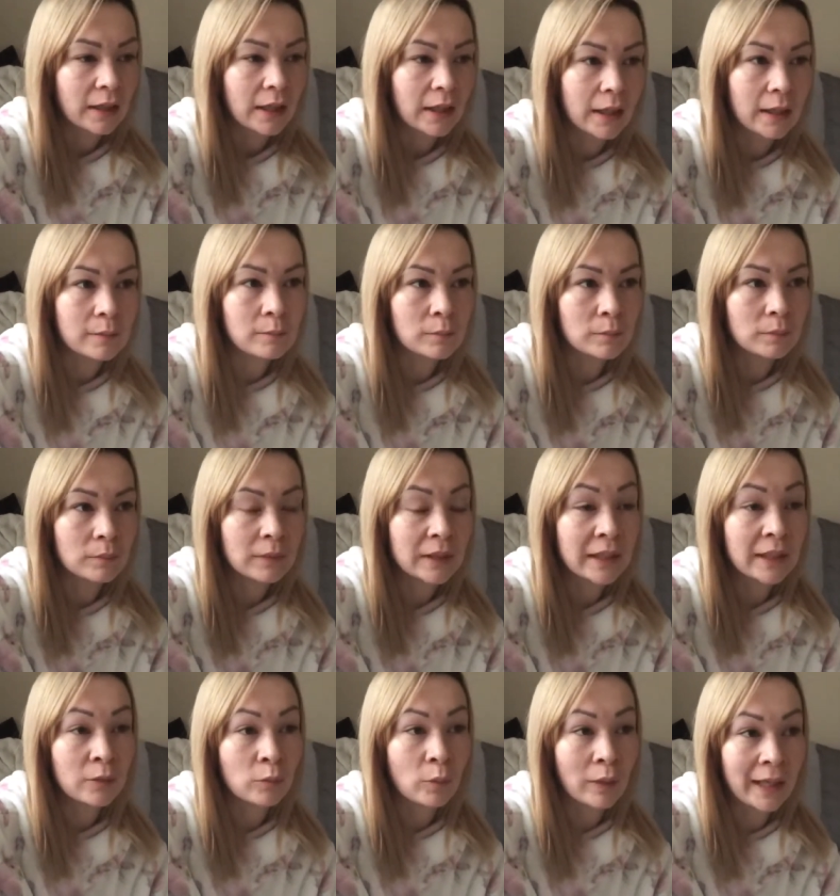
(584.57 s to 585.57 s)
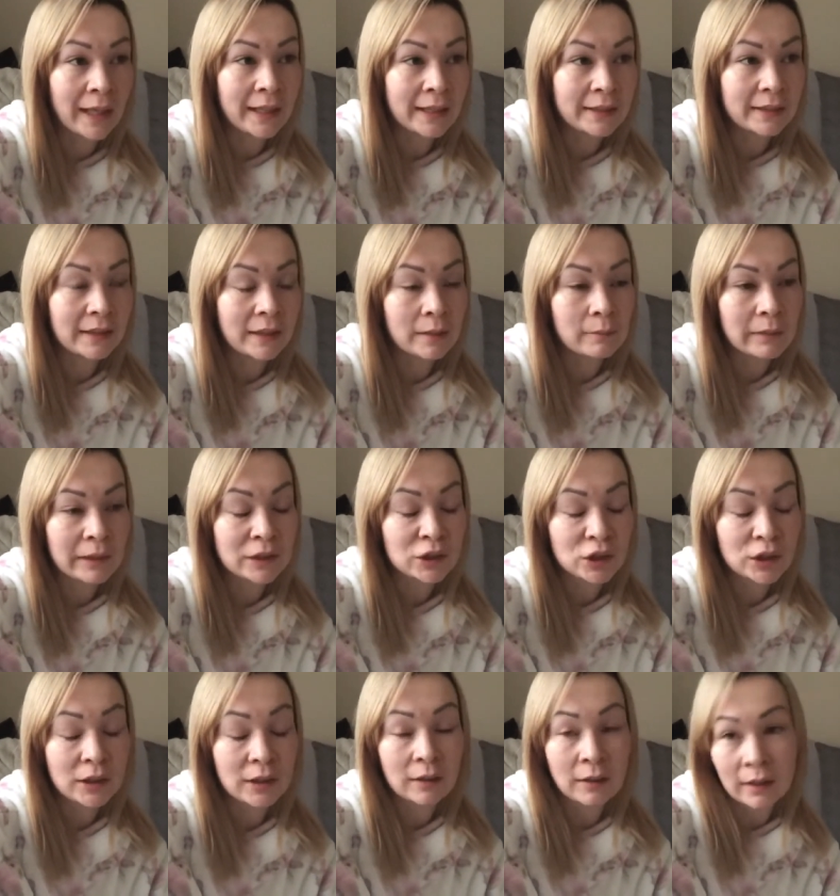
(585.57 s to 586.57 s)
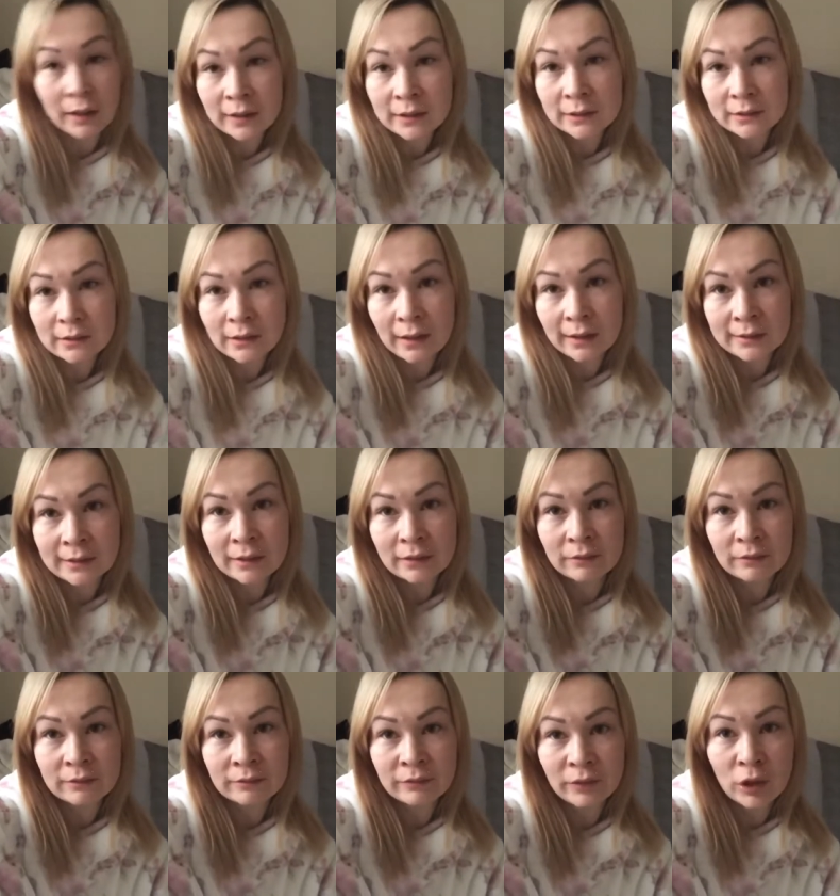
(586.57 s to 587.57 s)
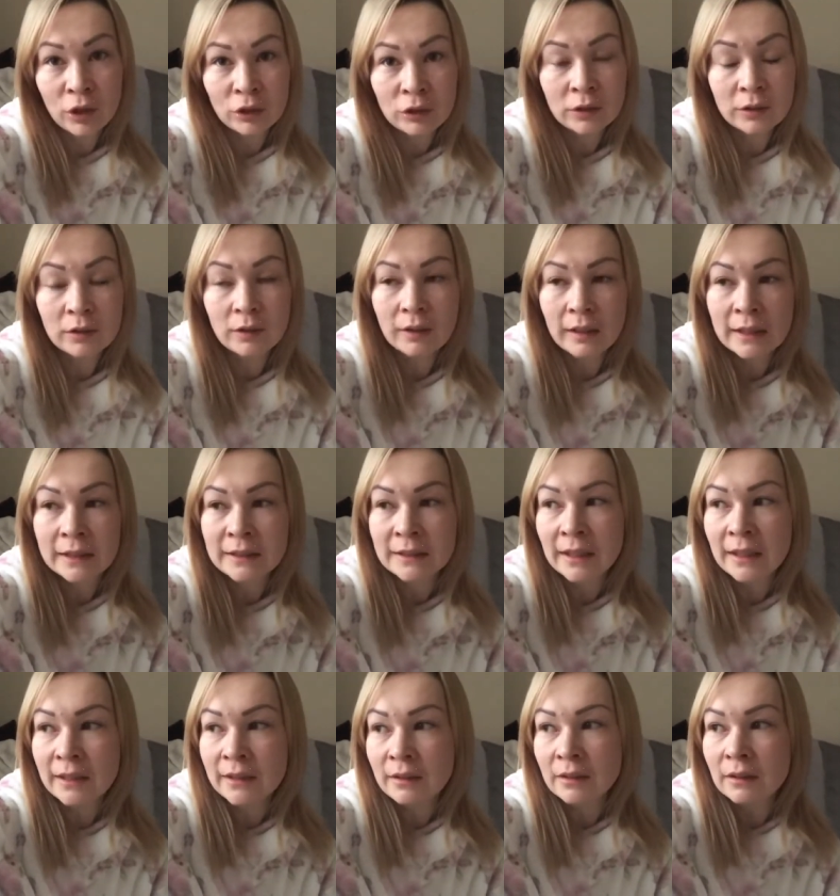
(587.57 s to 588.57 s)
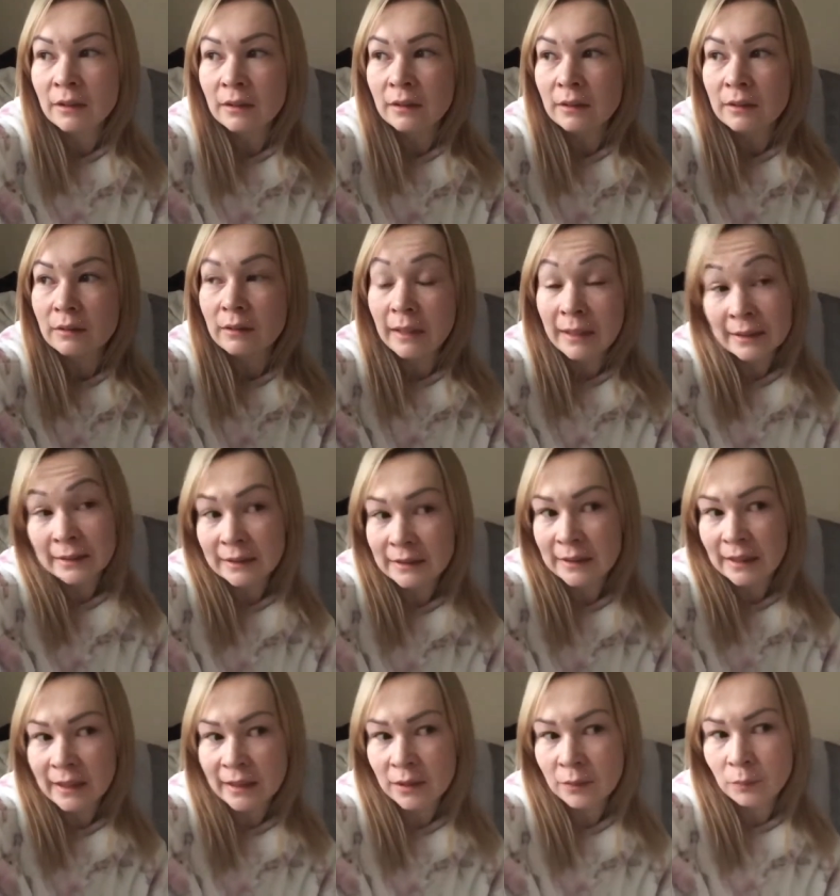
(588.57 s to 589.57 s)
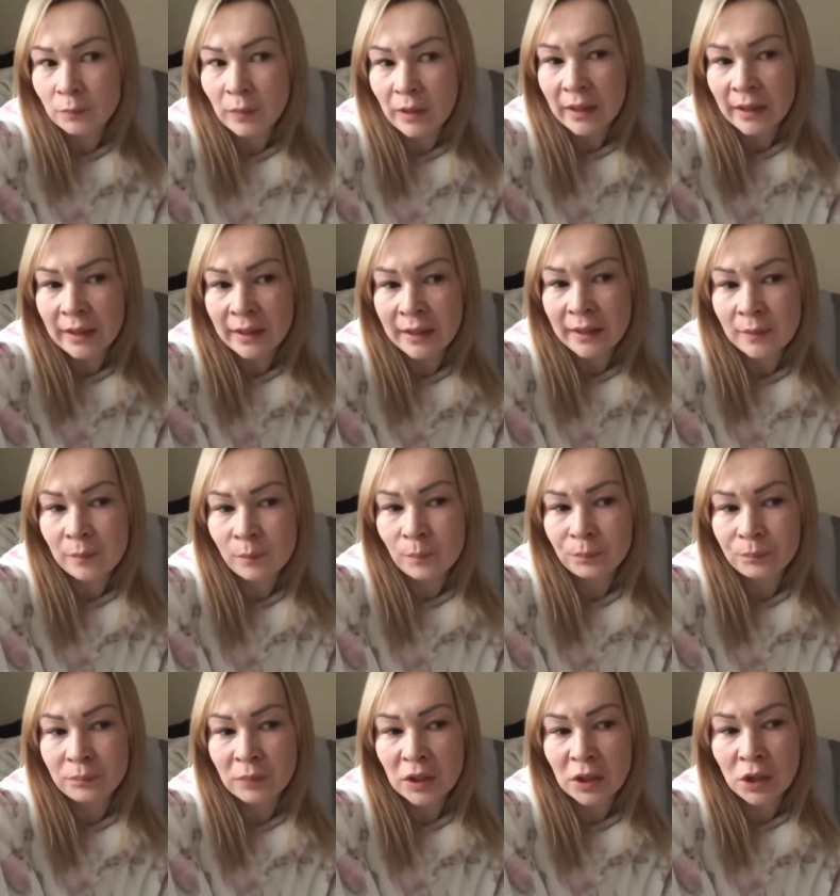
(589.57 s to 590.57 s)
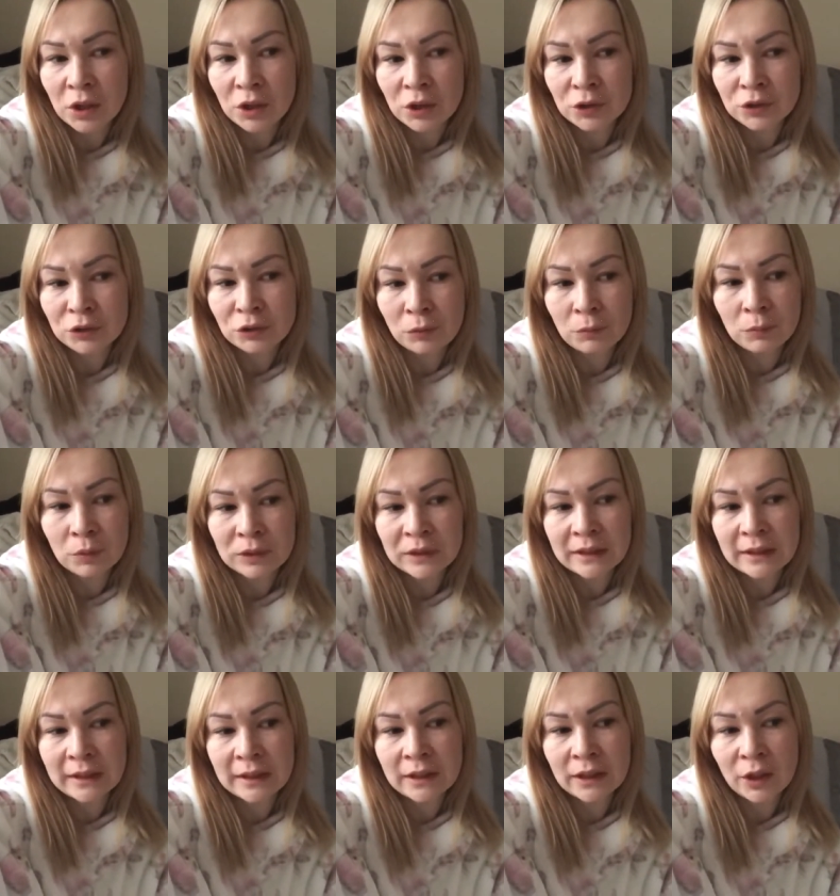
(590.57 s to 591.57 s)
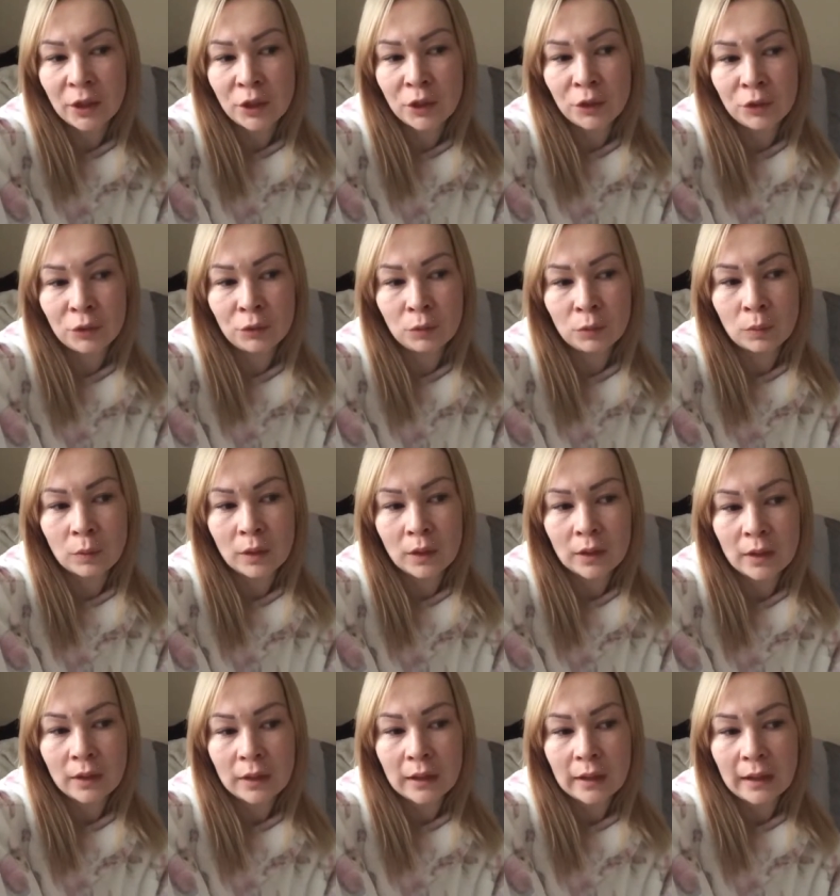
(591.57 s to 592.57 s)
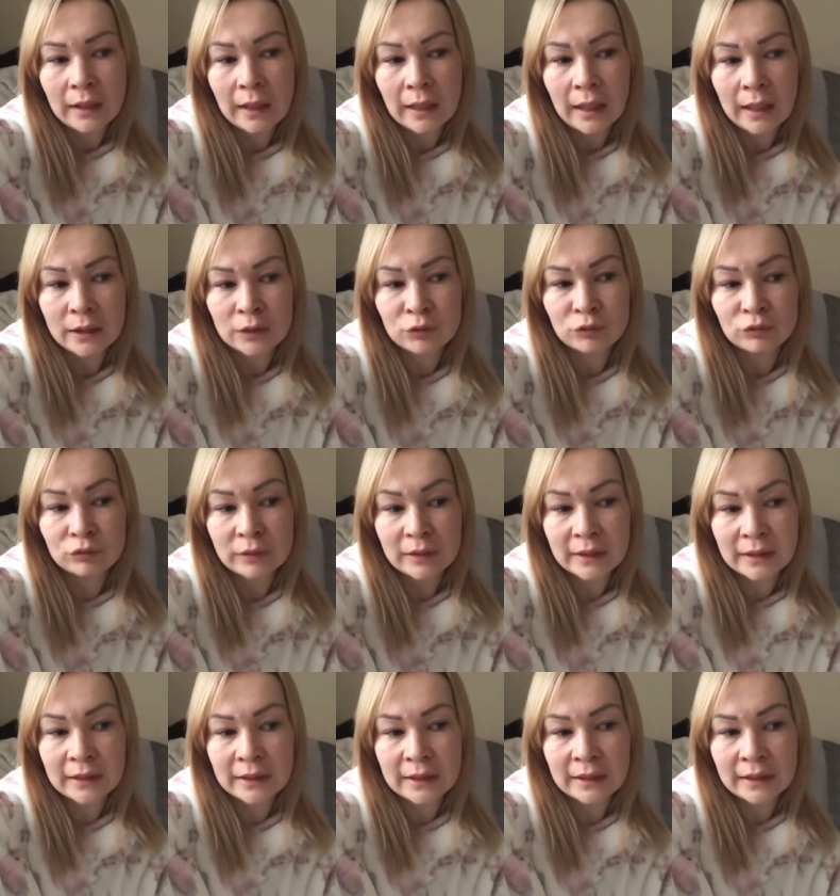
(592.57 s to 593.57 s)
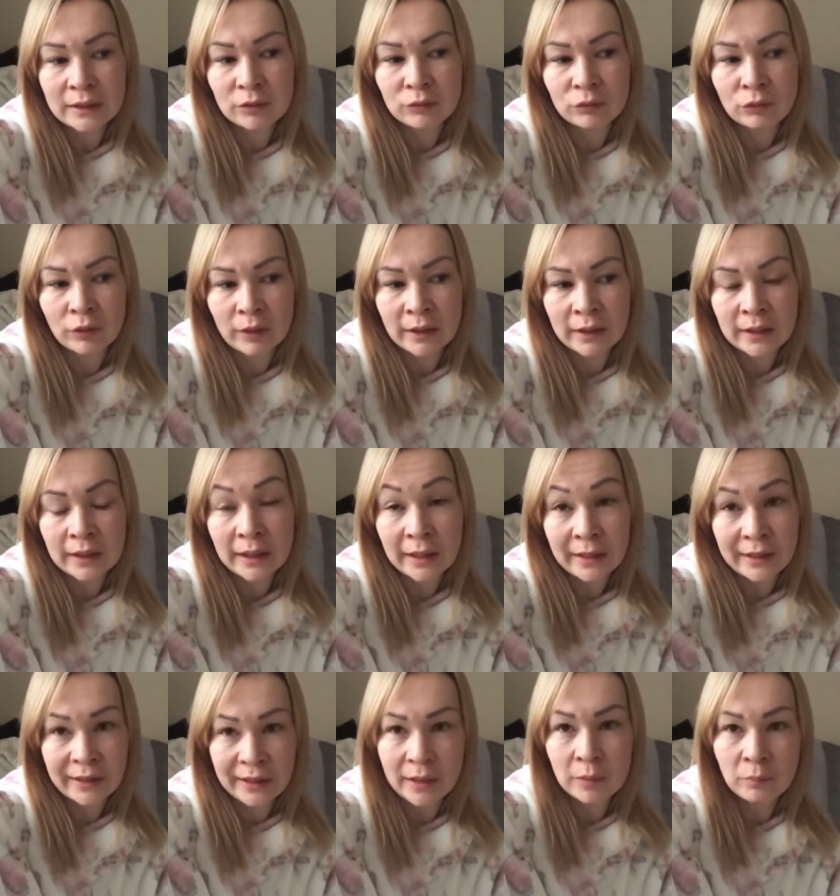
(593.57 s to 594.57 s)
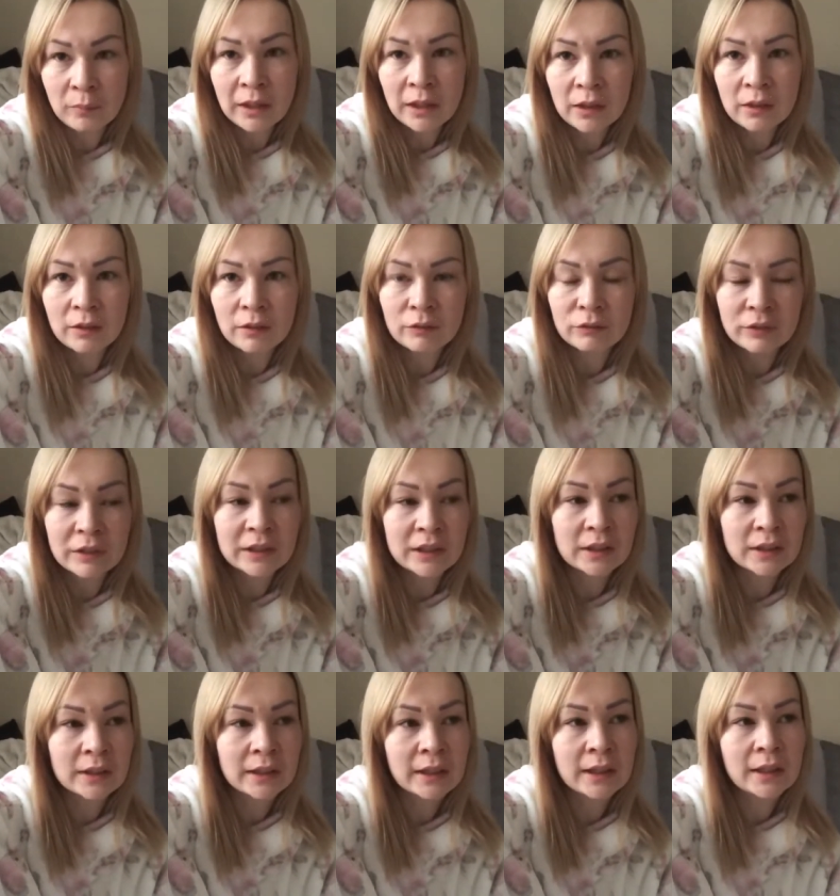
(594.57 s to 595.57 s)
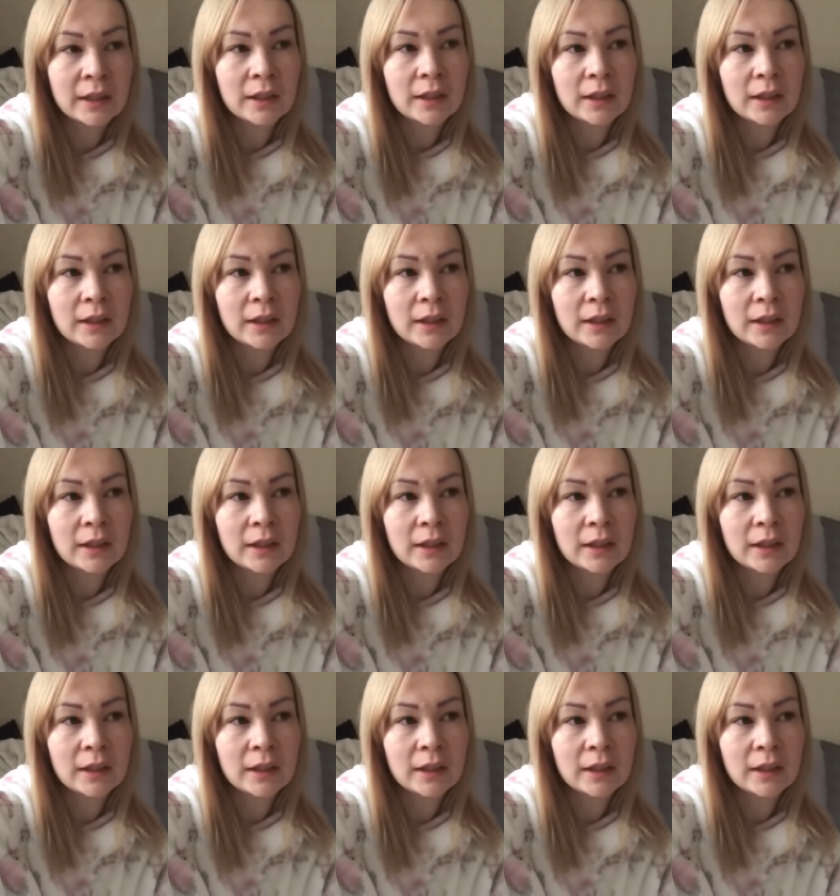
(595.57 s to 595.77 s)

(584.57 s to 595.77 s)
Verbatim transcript: um, in a way, I'm actually glad I didn't vlog that day yesterday um, because somebody who had really, really hurt me recently